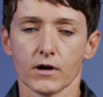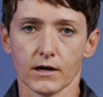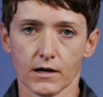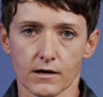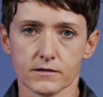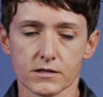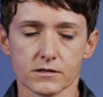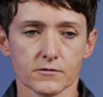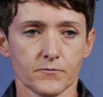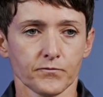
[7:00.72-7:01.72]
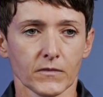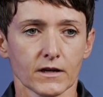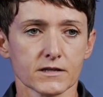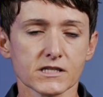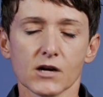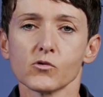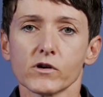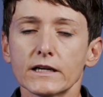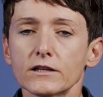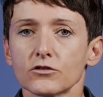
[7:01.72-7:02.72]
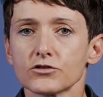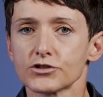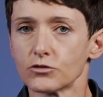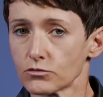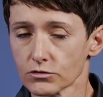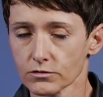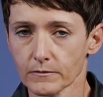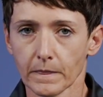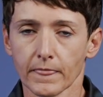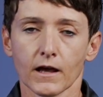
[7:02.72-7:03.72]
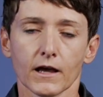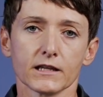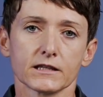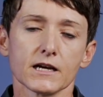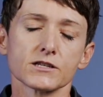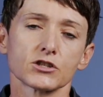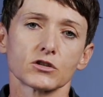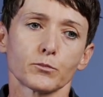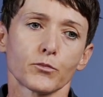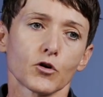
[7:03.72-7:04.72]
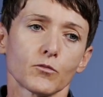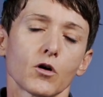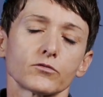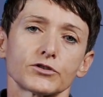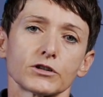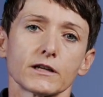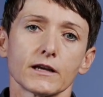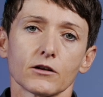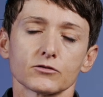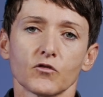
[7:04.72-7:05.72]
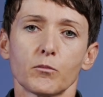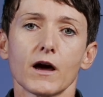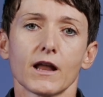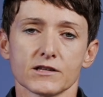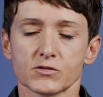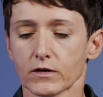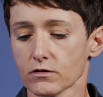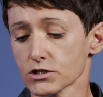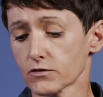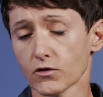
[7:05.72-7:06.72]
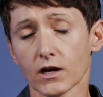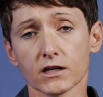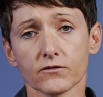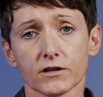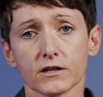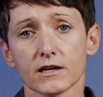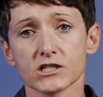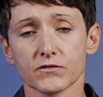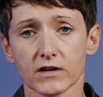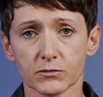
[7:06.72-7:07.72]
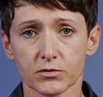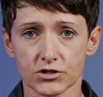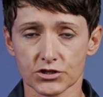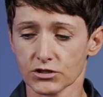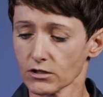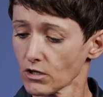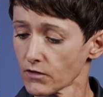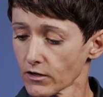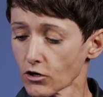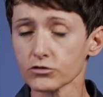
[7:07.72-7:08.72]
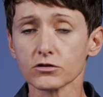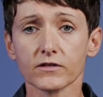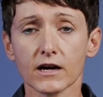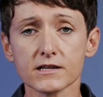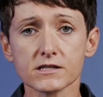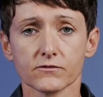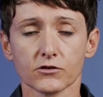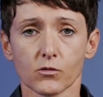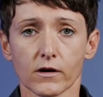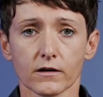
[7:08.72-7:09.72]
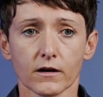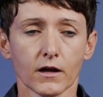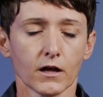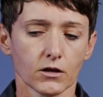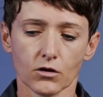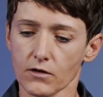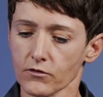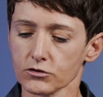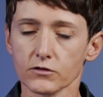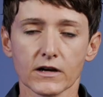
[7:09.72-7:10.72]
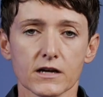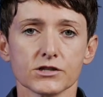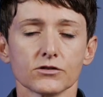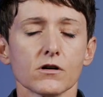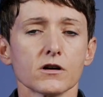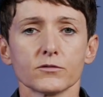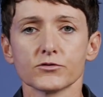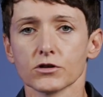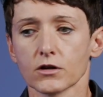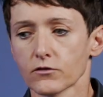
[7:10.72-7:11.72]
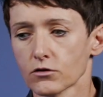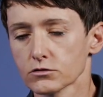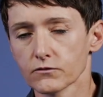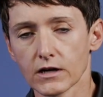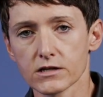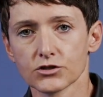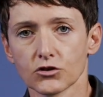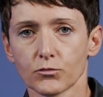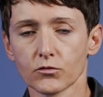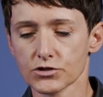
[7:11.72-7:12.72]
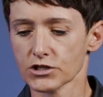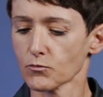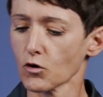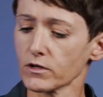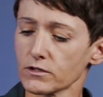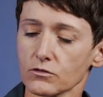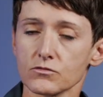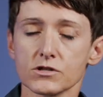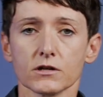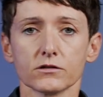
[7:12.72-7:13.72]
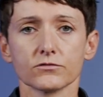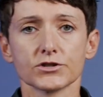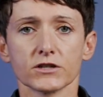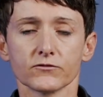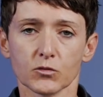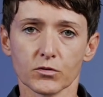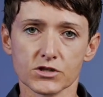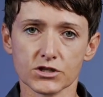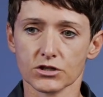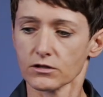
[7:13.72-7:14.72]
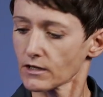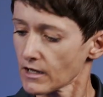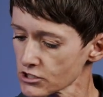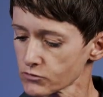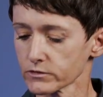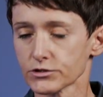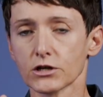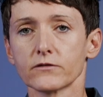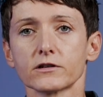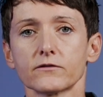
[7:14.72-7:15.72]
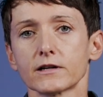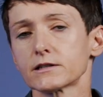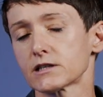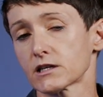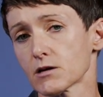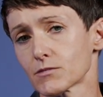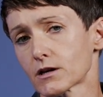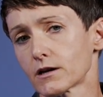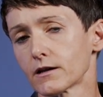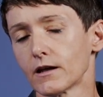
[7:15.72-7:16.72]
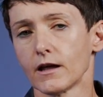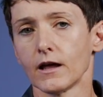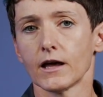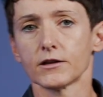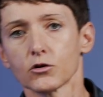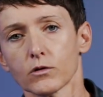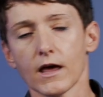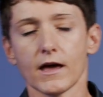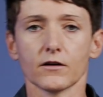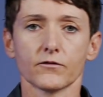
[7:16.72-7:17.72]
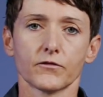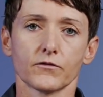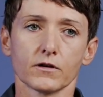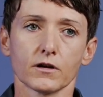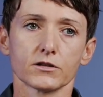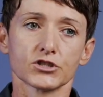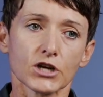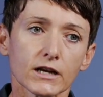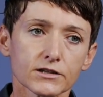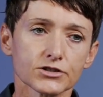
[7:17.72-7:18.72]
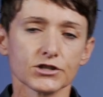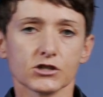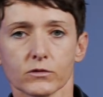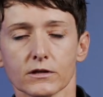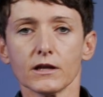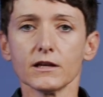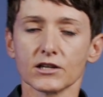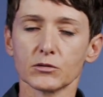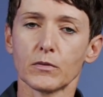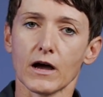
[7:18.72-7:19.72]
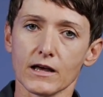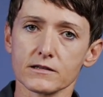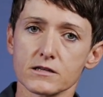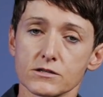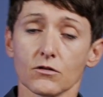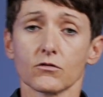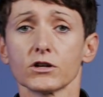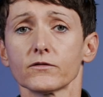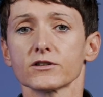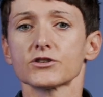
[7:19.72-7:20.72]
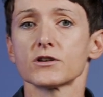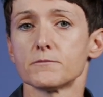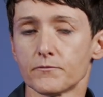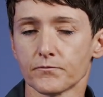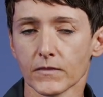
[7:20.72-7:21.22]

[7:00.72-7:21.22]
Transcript: gas somewhere in your suit, it doesn't promote really a lot of balance, because if you are in a very nice flat position and you have a lot of gas everywhere, you have a lot of gas in your arms, you have a lot of gas in your boots, the moment that you start to shift your position, the gas will travel very dynamically and you will have challenges with either balance or even trim,